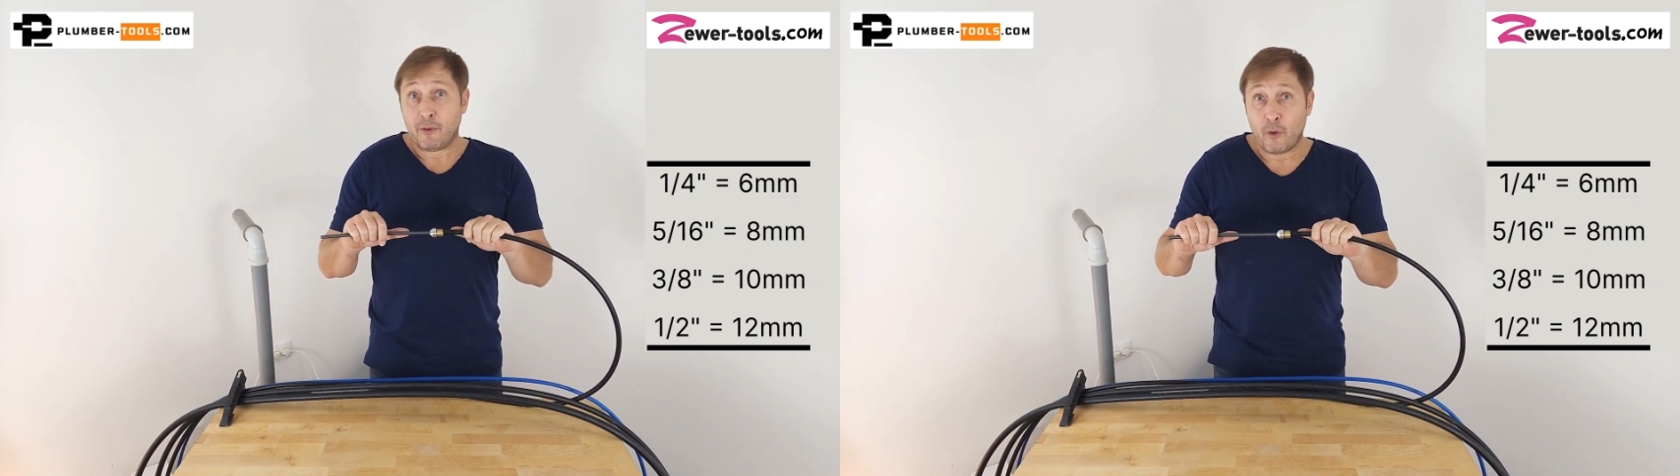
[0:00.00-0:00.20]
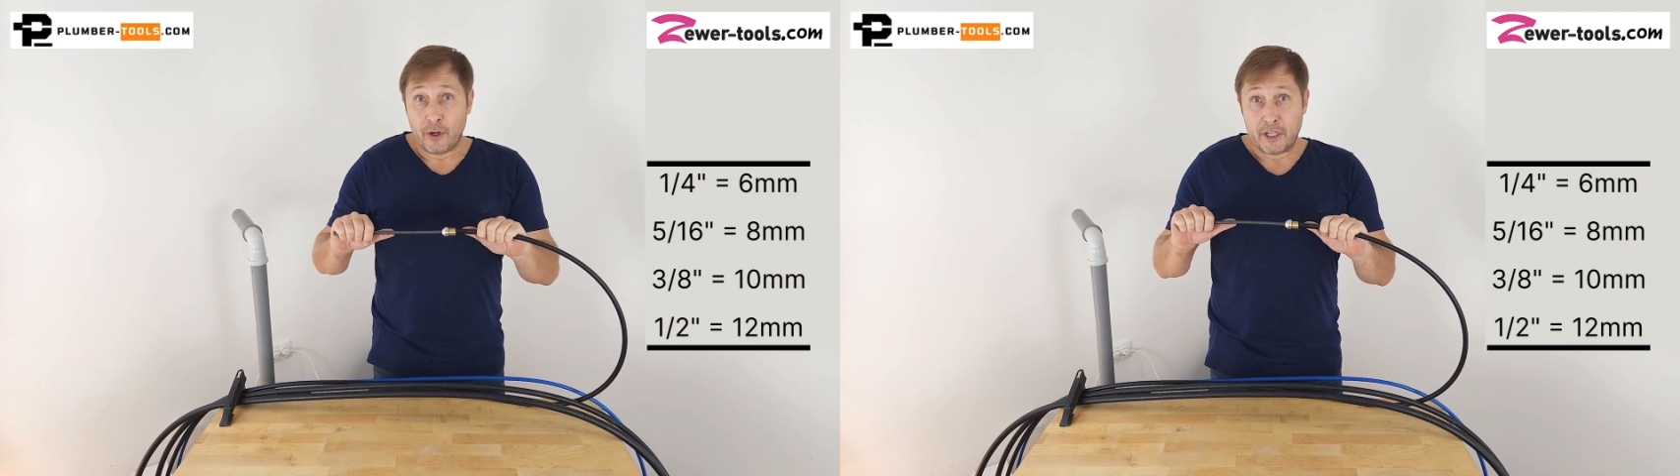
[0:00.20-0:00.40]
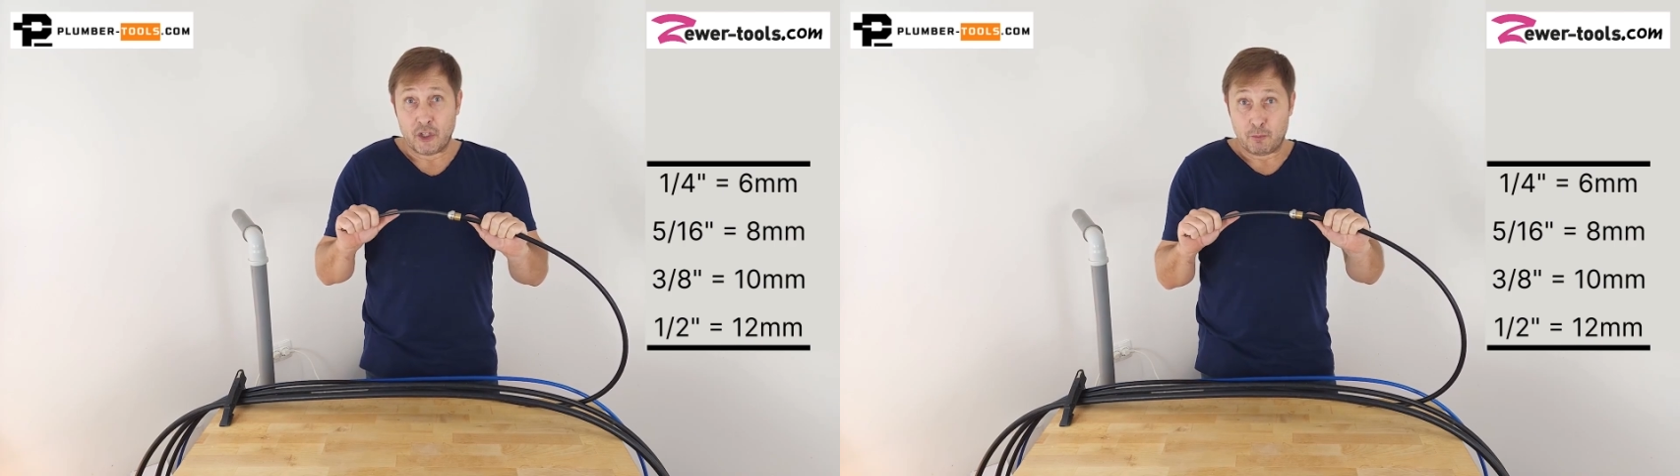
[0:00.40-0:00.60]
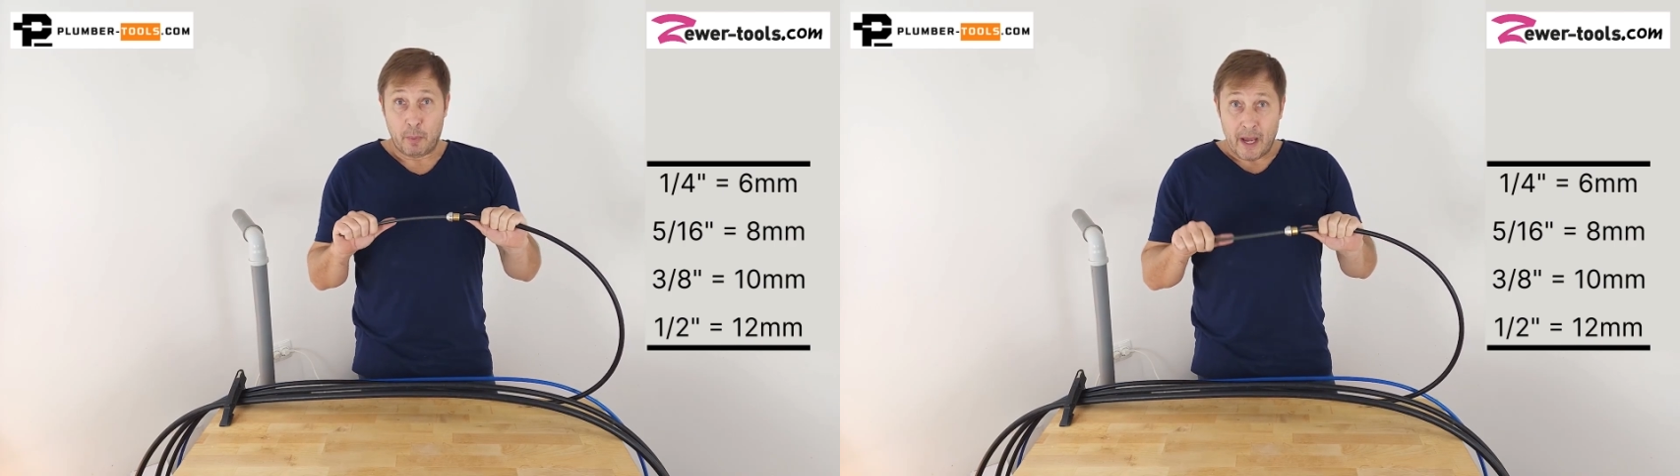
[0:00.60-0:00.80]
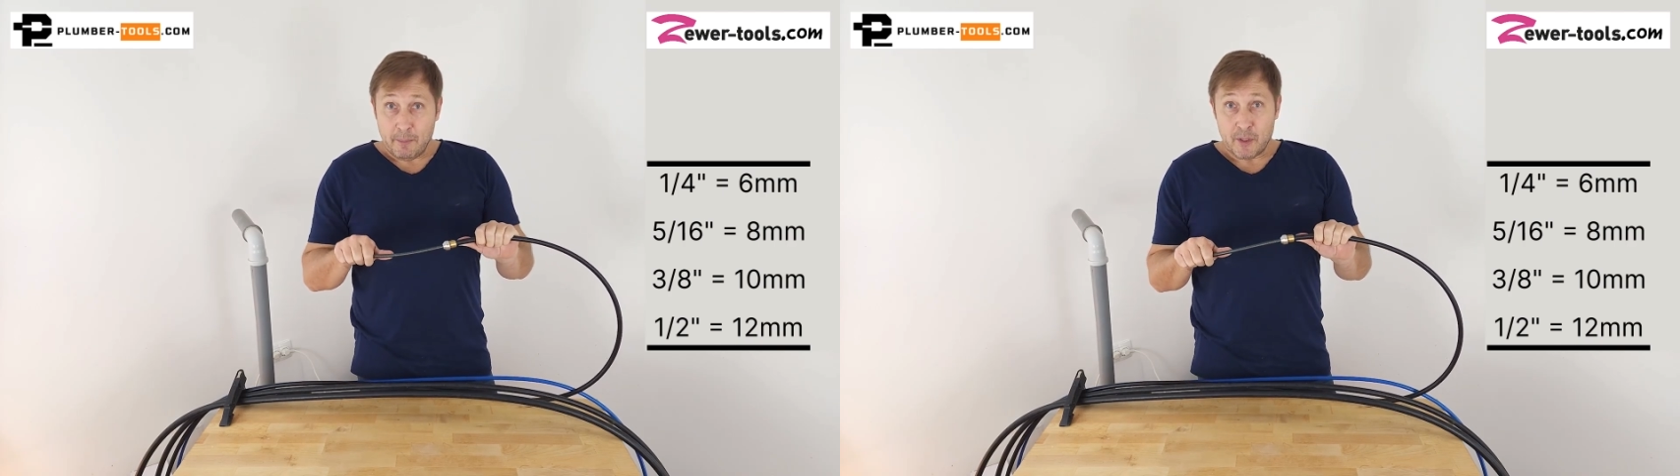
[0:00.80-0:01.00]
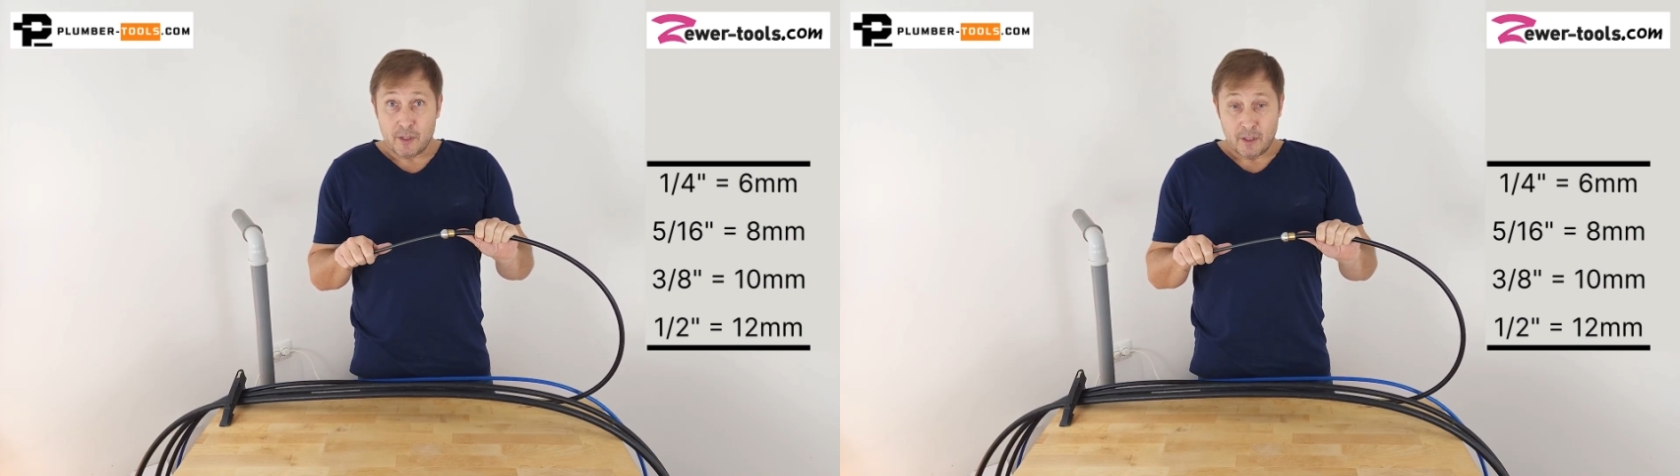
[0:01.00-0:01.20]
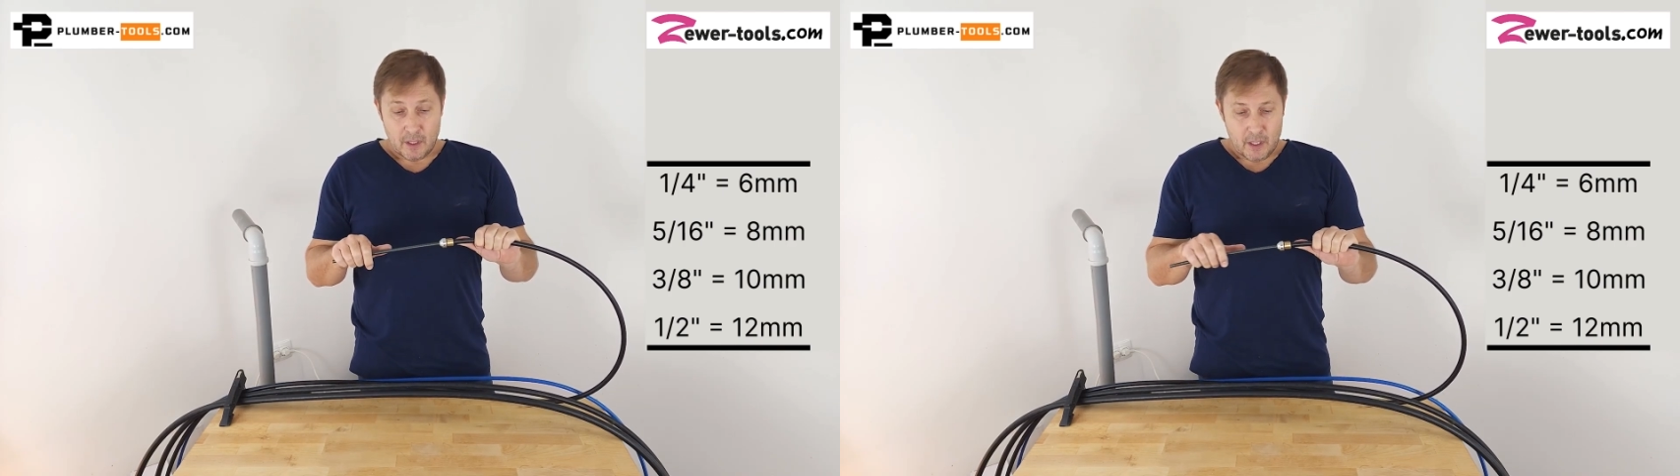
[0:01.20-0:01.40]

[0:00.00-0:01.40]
4 inch pipes,